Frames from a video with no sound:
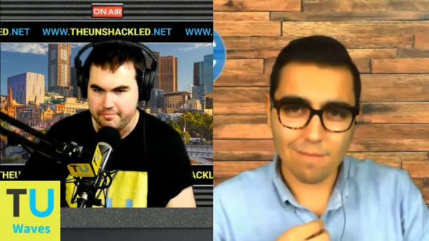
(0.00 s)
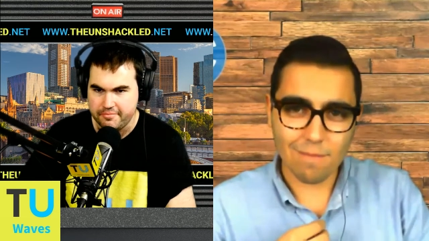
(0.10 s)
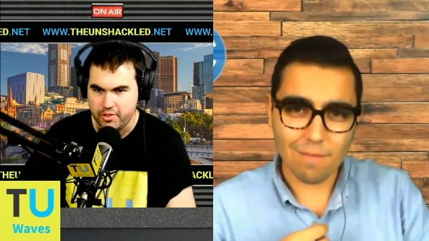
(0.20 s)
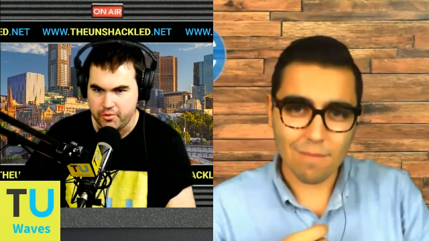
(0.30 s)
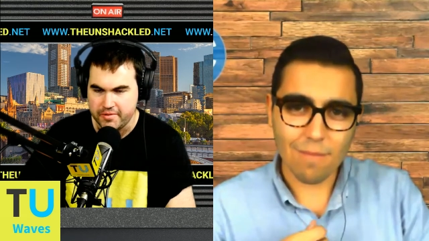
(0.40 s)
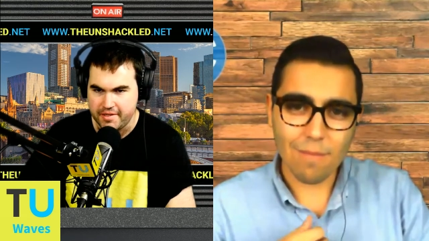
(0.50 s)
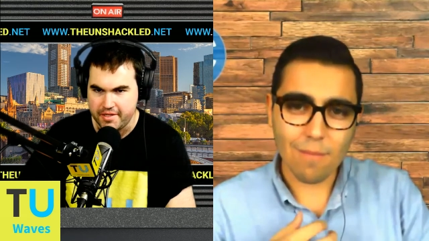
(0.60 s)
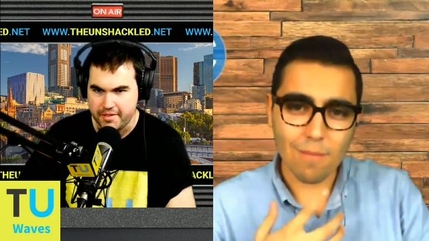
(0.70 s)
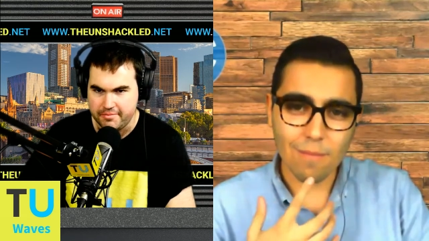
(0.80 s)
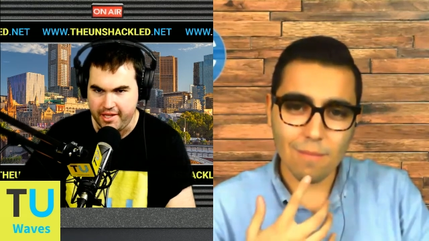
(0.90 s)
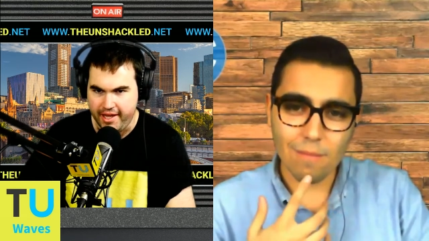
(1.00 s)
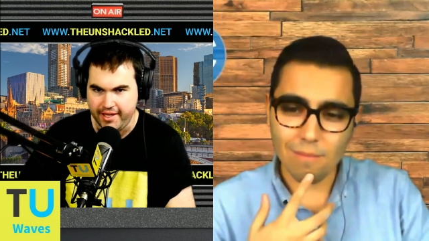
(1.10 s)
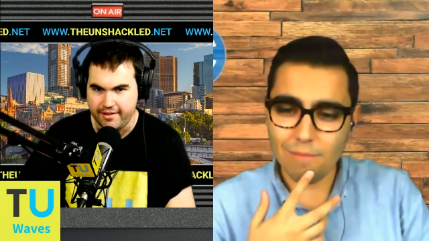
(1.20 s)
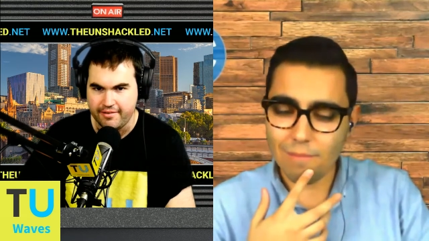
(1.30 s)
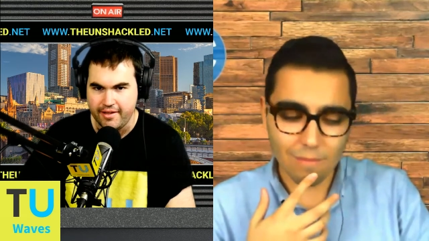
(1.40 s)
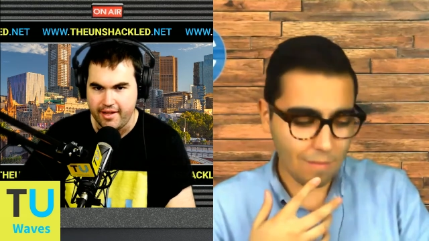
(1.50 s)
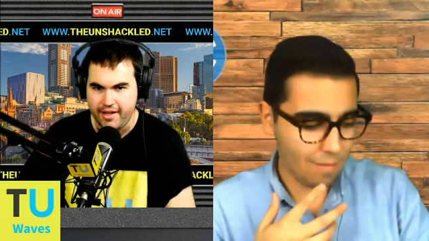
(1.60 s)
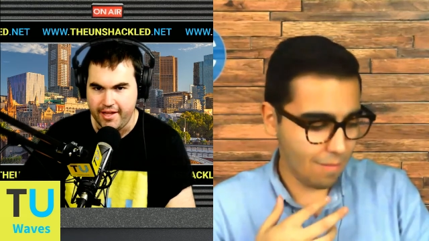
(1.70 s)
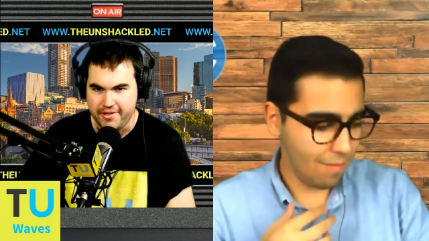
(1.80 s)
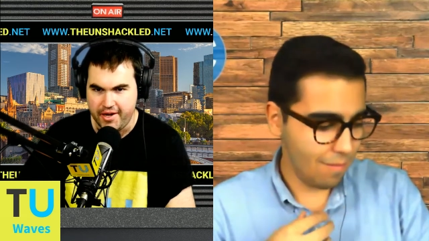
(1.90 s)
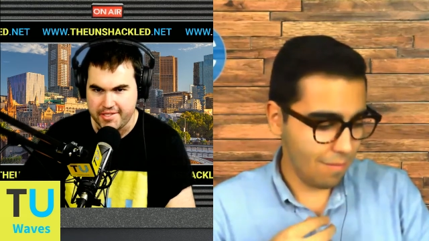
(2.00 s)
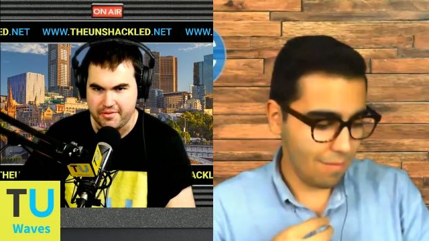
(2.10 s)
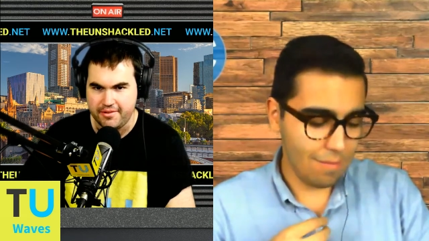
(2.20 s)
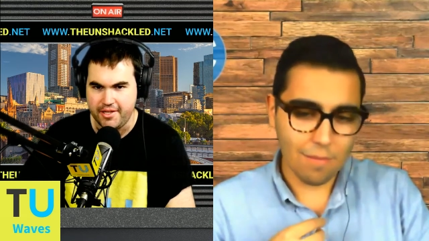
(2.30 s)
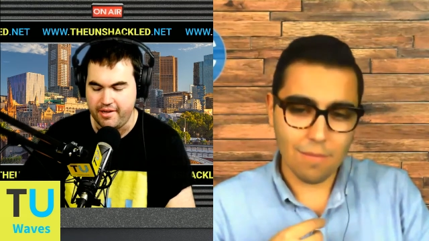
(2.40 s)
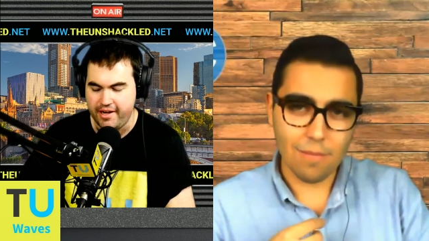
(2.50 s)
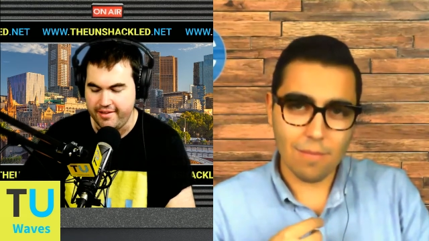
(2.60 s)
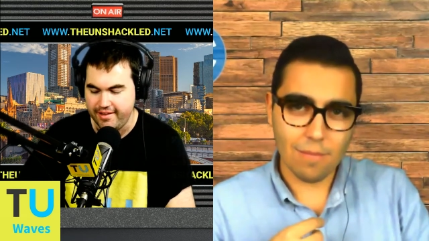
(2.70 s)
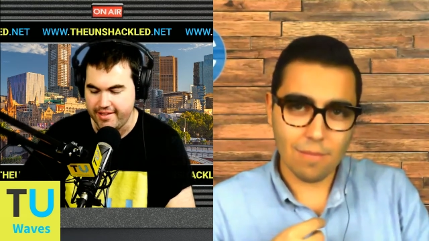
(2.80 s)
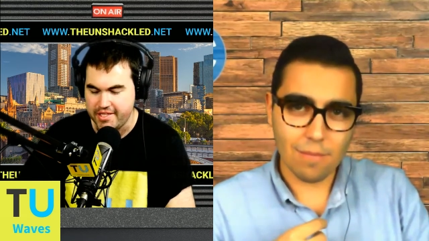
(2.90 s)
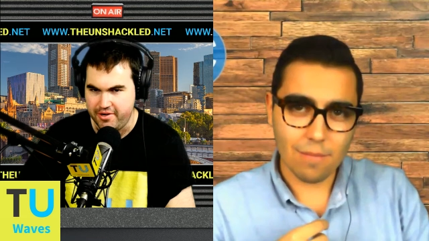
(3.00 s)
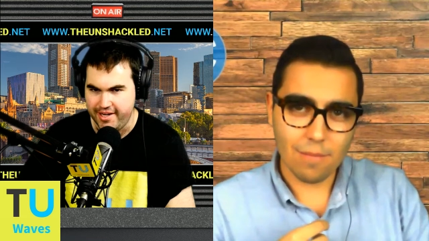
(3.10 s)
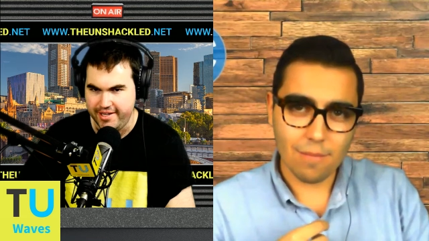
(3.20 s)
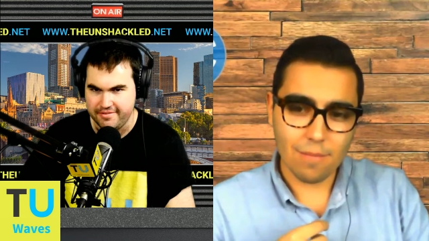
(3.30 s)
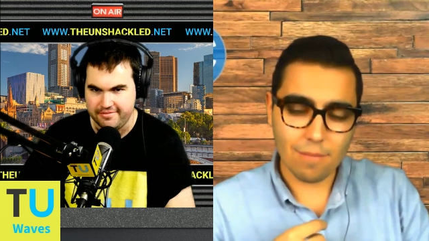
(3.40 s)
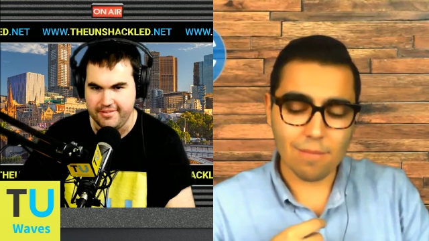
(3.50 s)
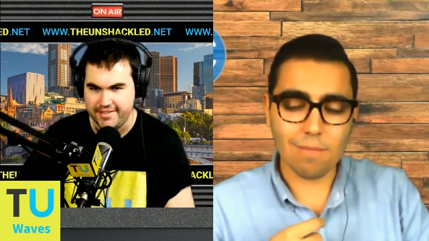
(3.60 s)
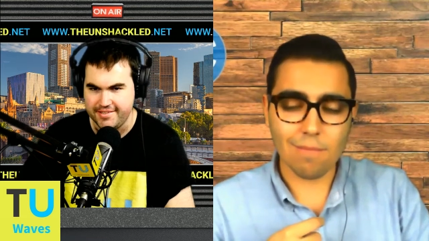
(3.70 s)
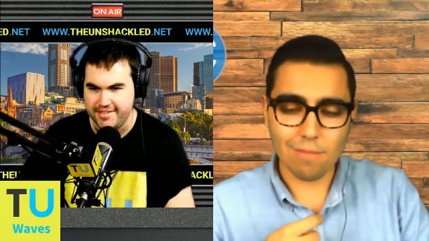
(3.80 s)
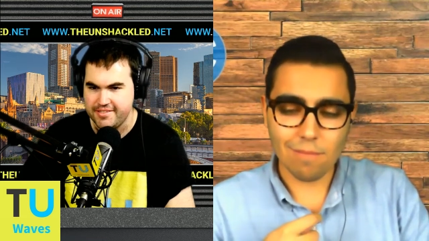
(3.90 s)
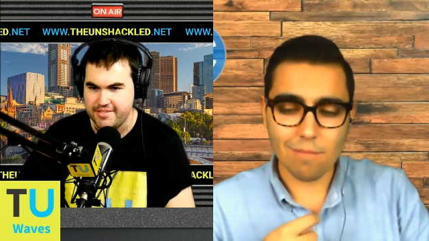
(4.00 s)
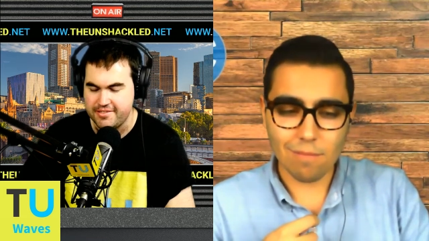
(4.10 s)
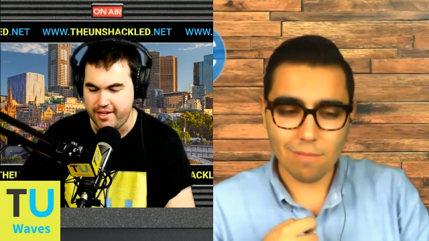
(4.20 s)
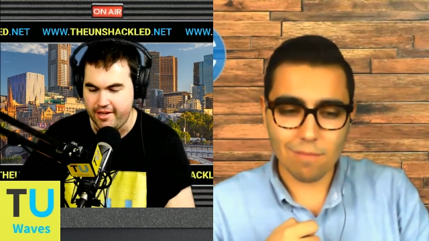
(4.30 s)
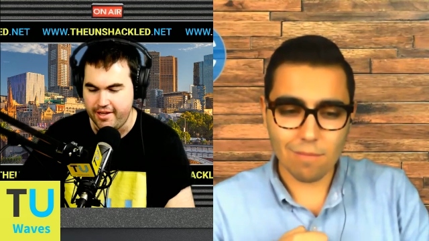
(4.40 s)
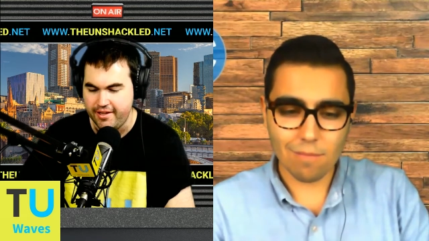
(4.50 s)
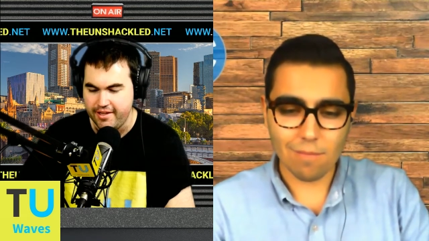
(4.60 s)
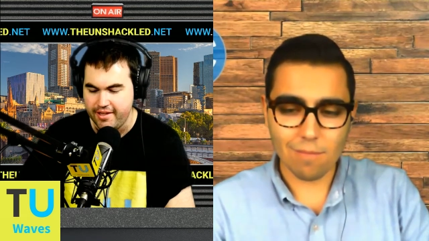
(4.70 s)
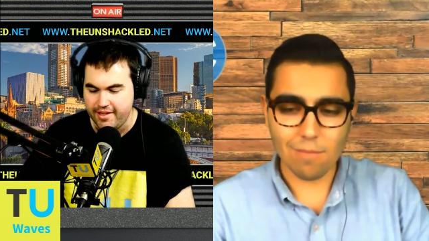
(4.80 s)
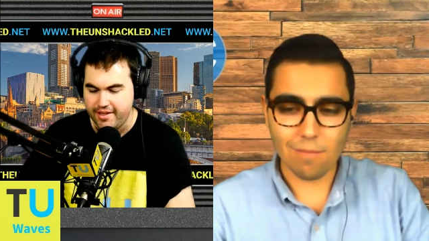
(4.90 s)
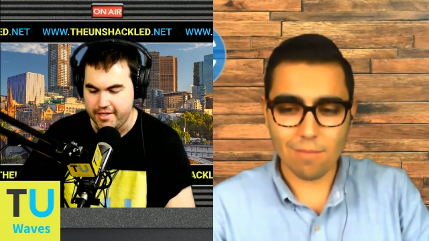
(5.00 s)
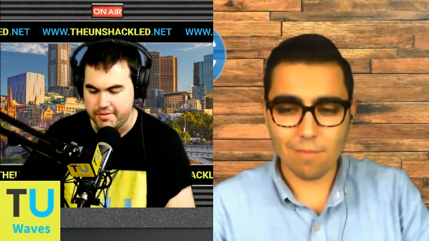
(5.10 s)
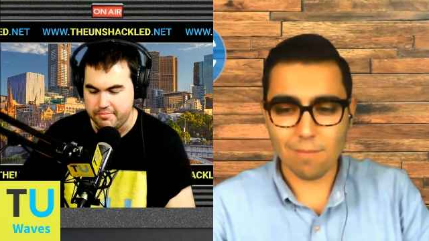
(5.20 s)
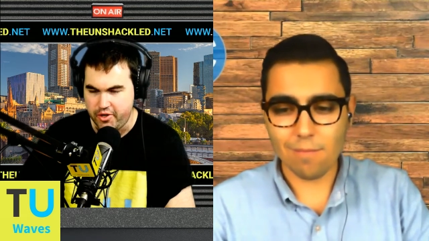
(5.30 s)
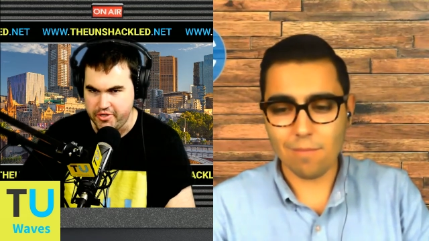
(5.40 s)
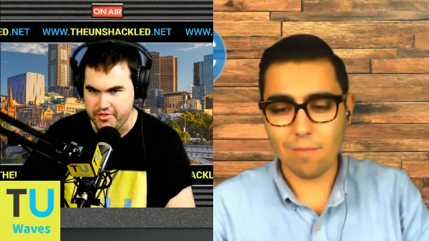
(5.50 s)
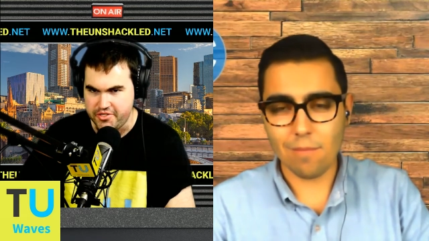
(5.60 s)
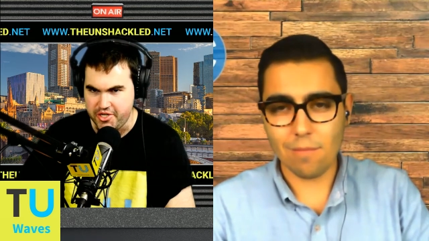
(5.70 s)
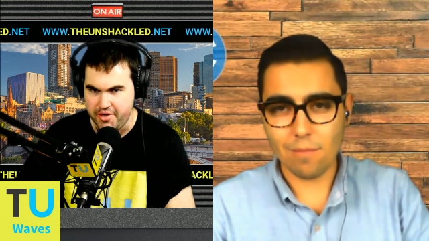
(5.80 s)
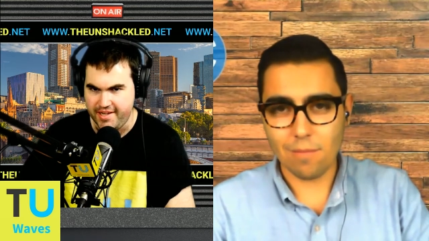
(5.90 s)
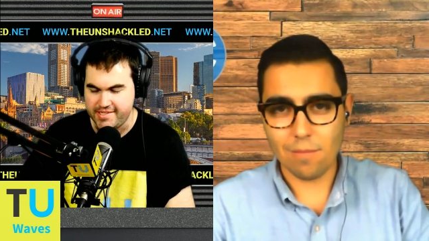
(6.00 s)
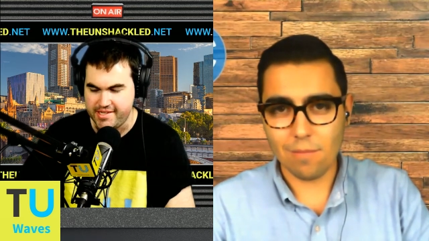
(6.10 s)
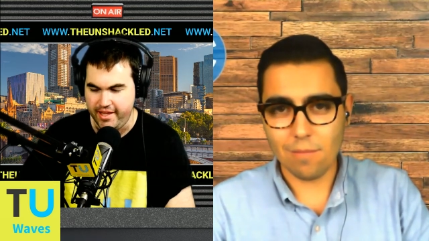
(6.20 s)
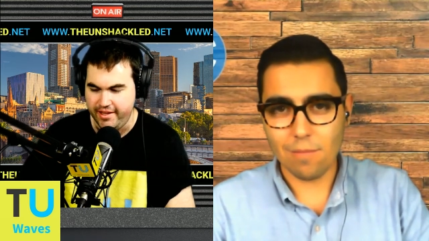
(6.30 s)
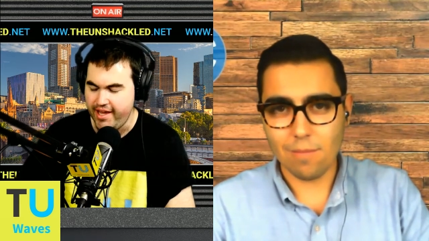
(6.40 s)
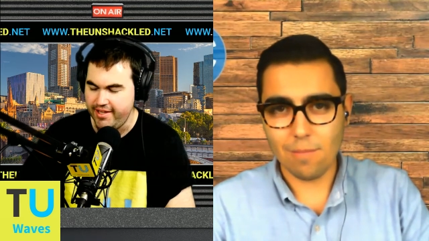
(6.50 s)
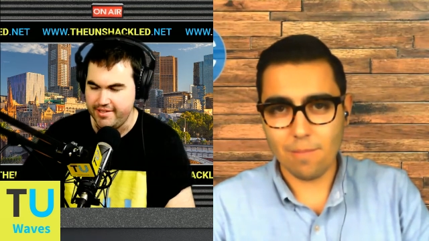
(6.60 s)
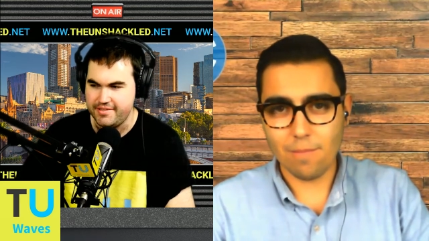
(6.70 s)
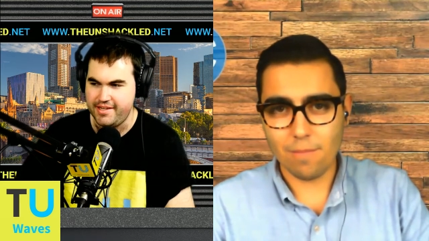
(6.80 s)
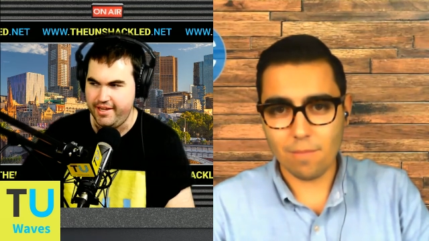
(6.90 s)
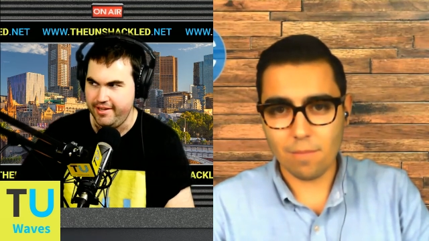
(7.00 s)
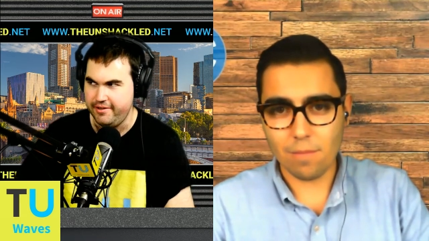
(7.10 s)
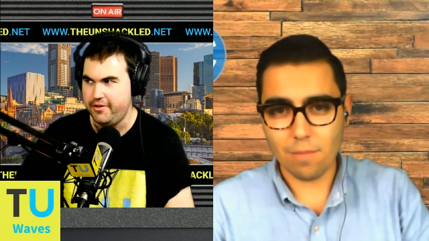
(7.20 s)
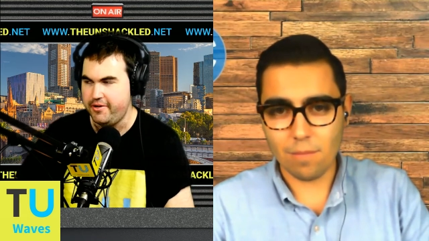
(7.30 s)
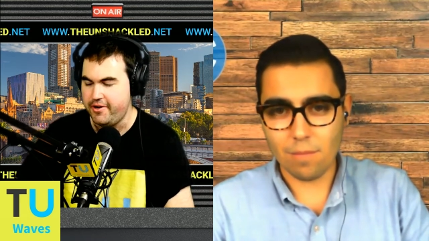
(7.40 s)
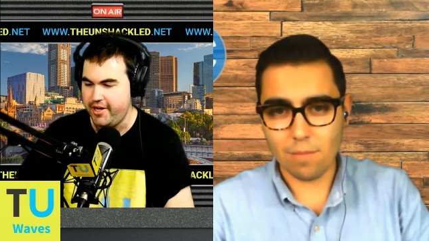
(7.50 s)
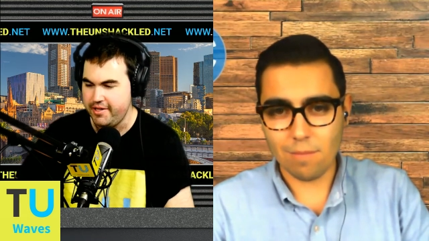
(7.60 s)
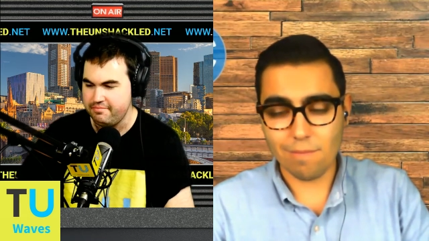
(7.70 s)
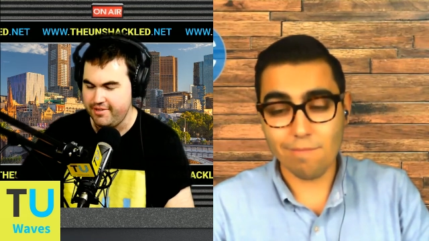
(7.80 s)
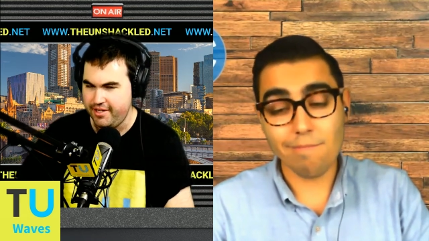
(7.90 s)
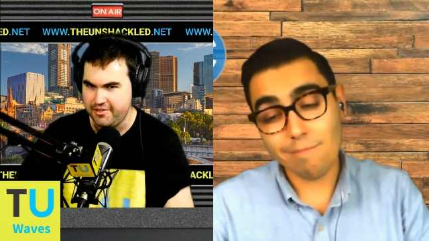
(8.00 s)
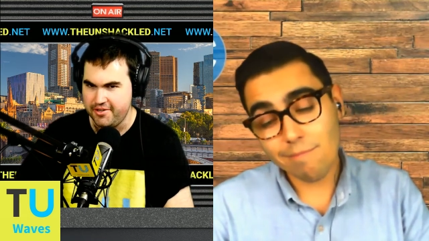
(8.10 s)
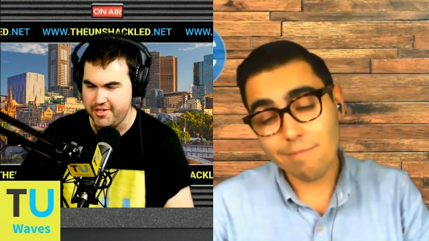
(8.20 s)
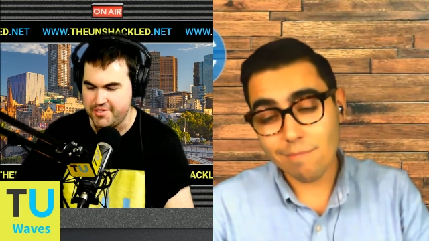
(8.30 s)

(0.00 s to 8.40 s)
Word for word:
Speaker 1: or, uh, playing uh, nice with them. And I think that's why he mm. deflected uh, uh, onto Germany, saying, "Hey, you're saying you know I'm in cahoots with